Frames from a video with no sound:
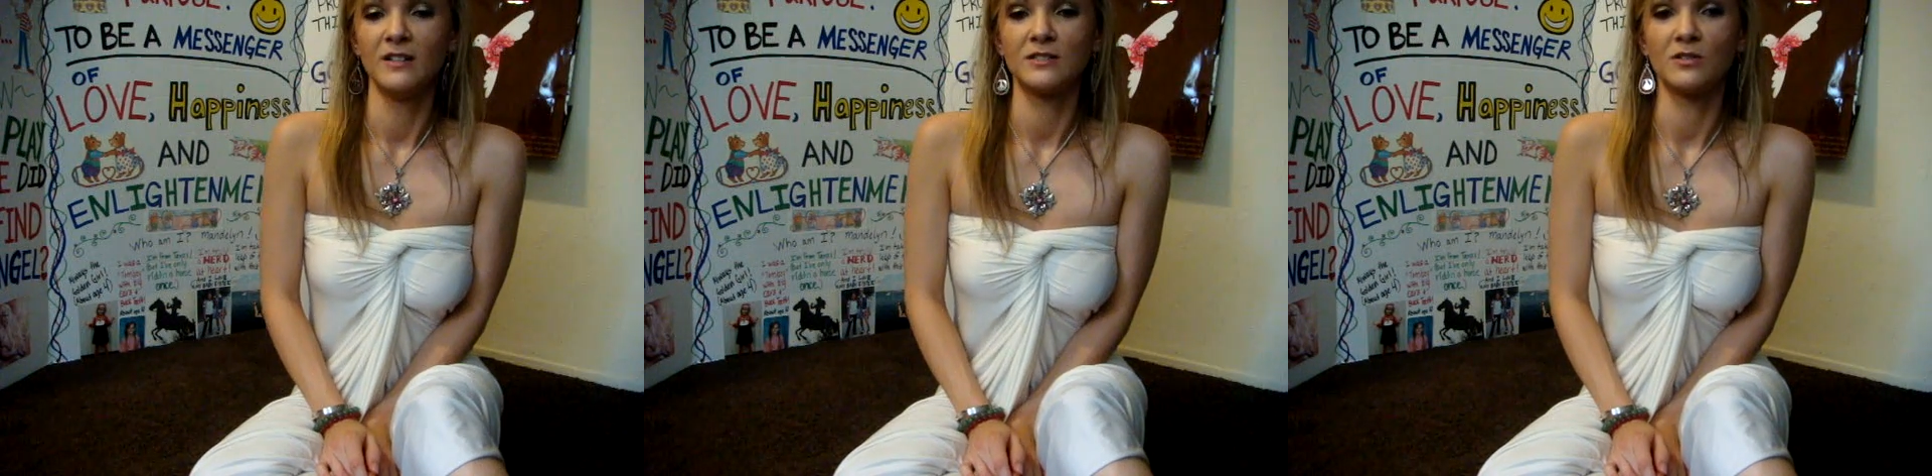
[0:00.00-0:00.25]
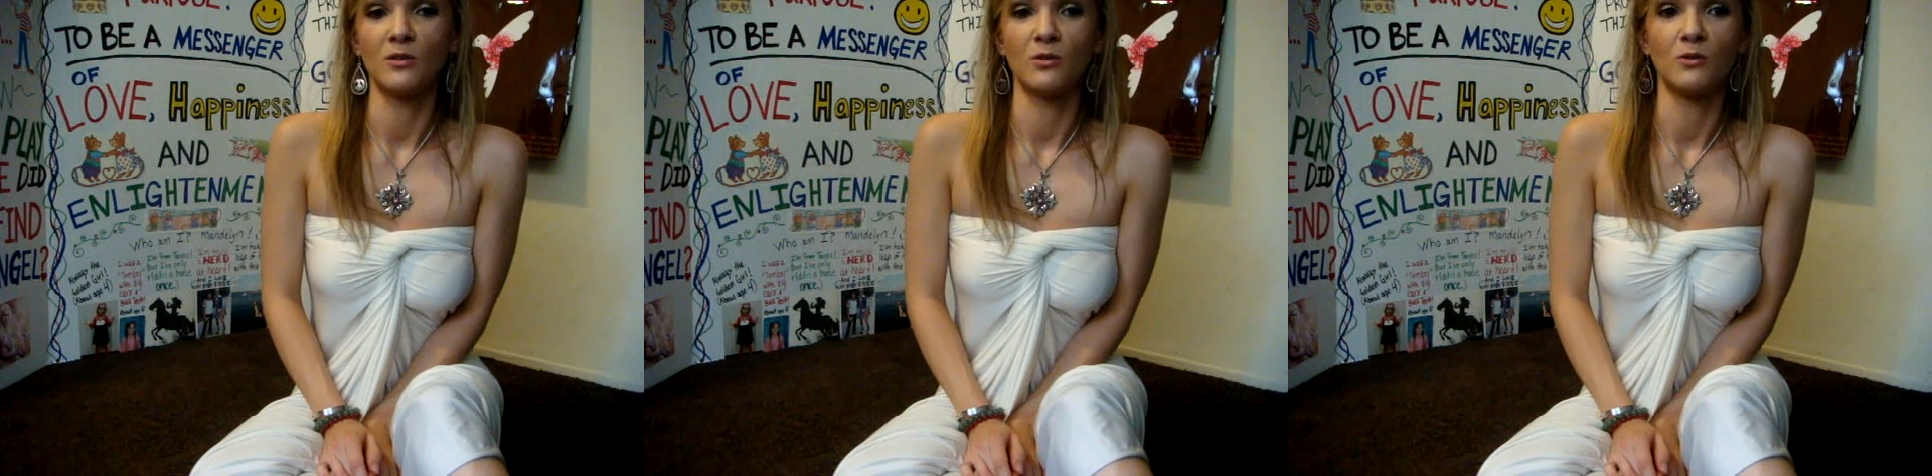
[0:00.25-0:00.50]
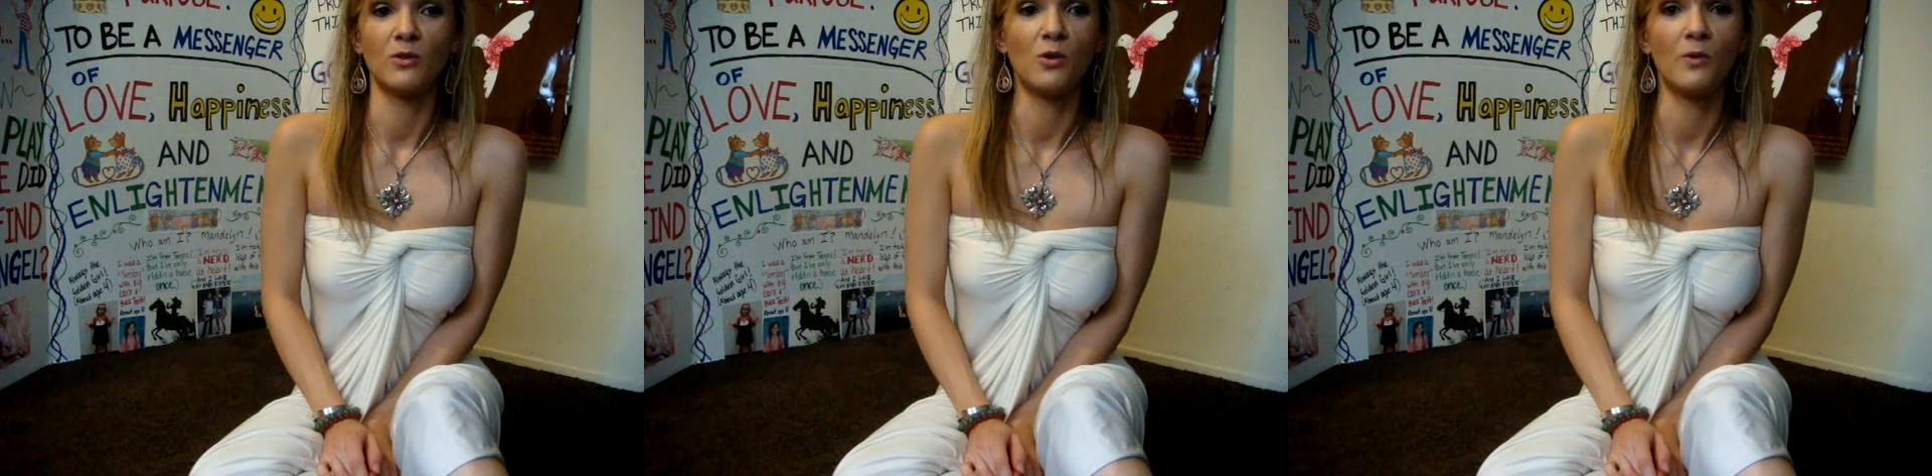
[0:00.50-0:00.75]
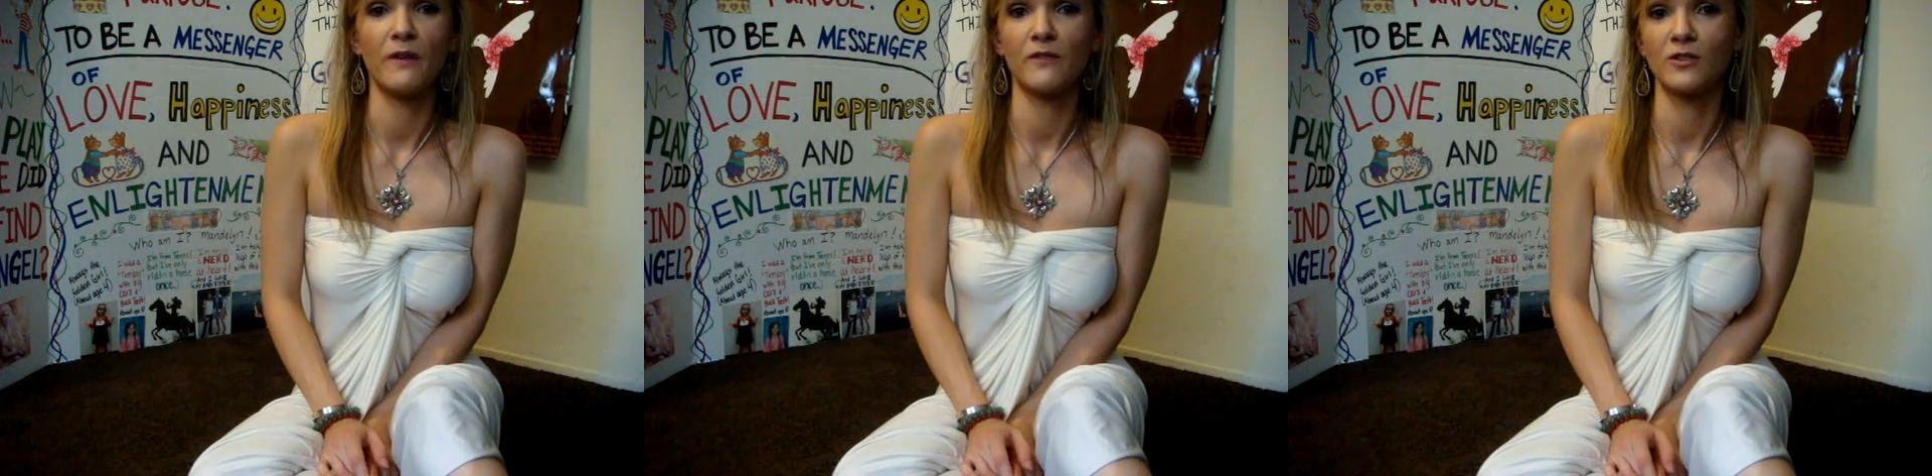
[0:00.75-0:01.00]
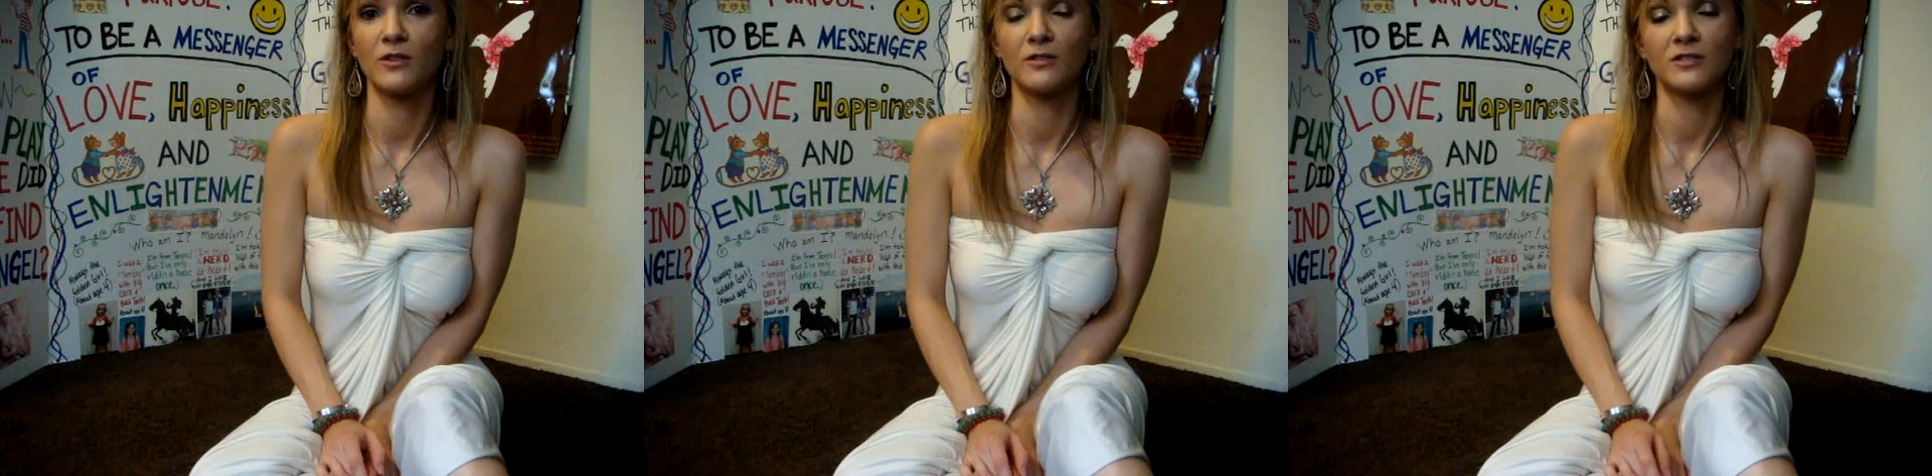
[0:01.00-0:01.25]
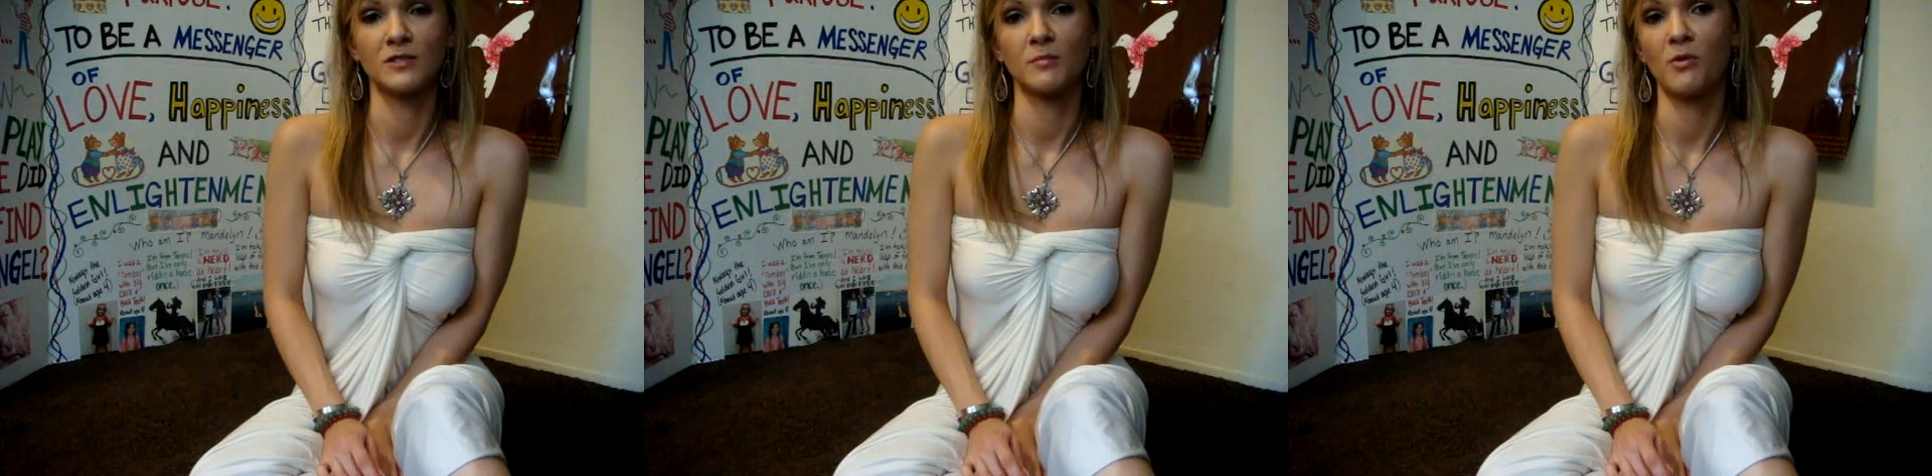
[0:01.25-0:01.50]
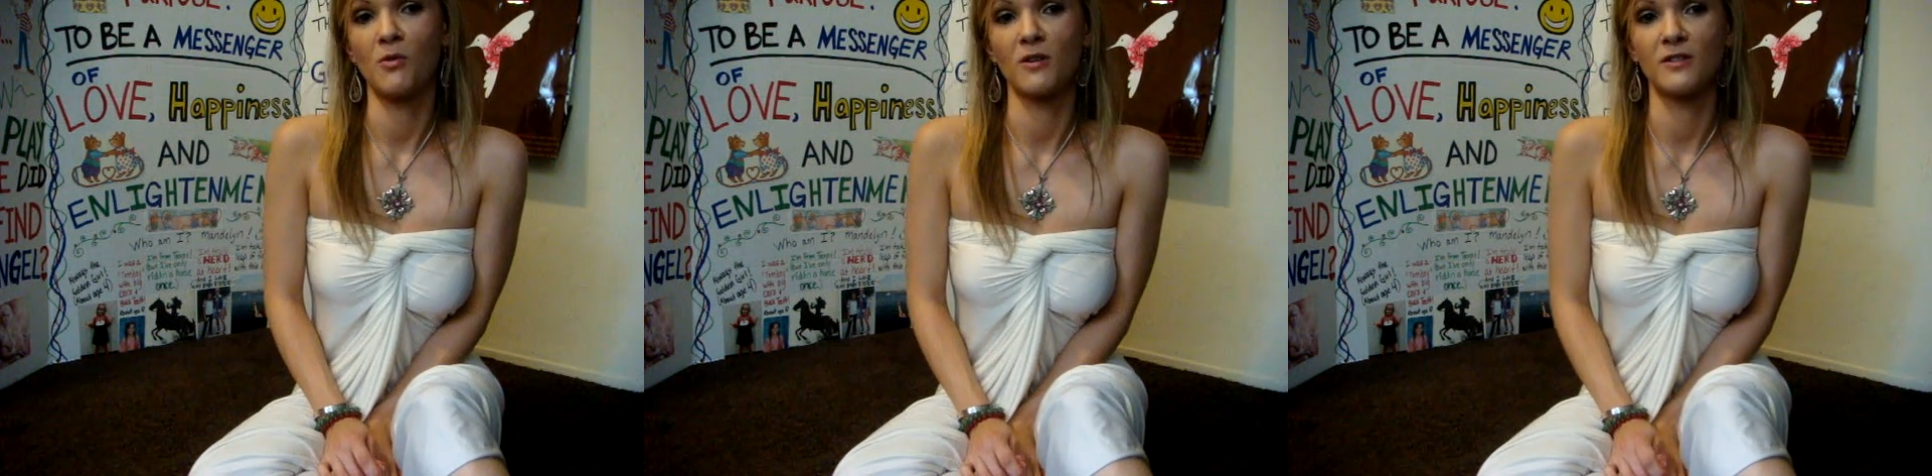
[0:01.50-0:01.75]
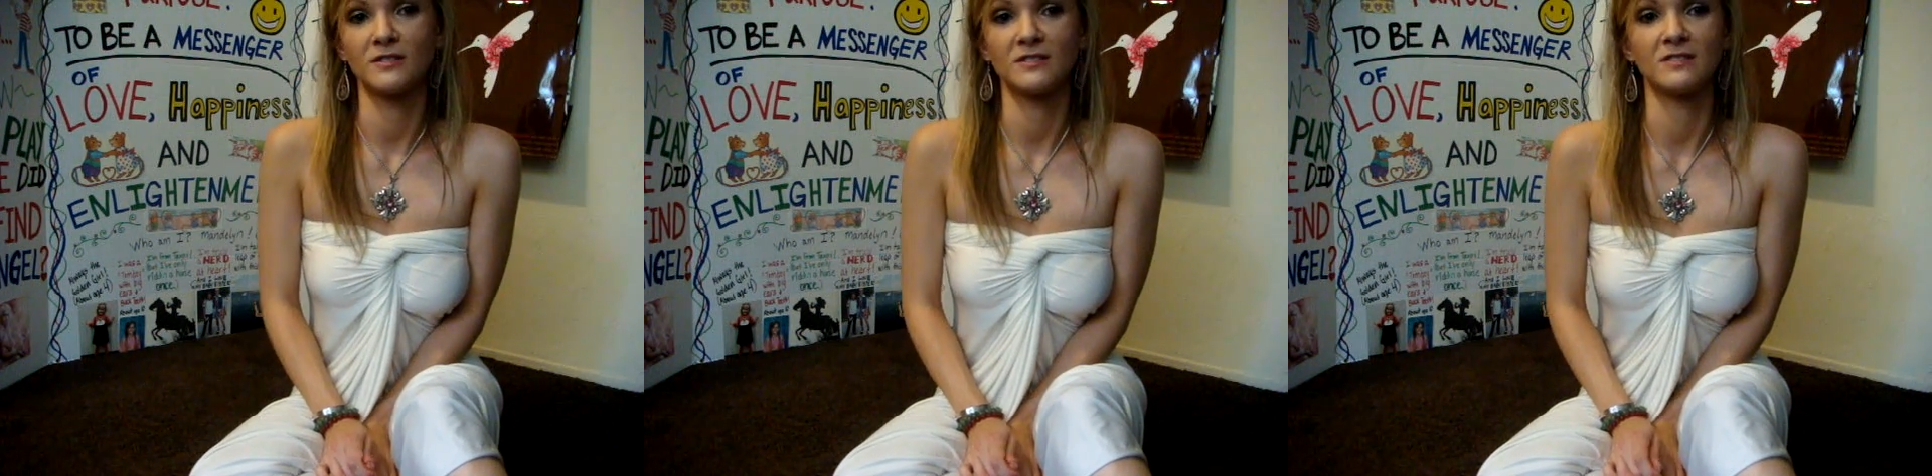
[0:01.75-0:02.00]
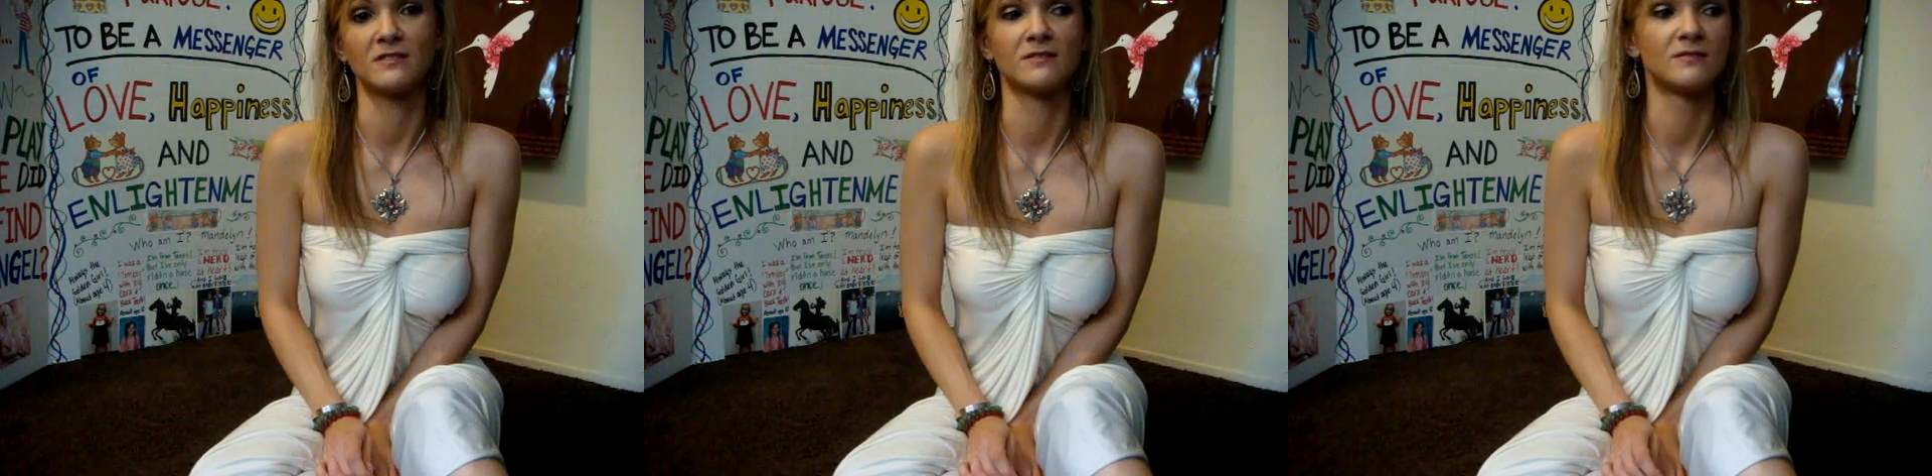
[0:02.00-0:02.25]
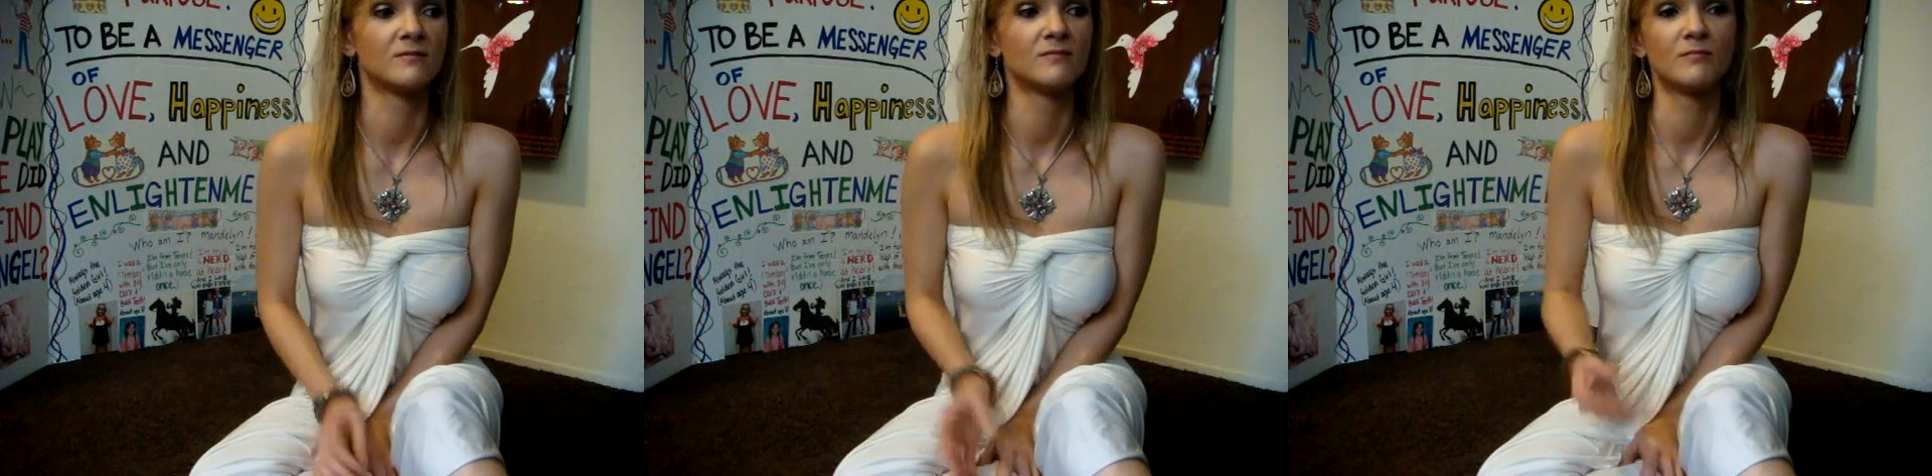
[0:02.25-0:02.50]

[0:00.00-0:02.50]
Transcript: So whoever supports and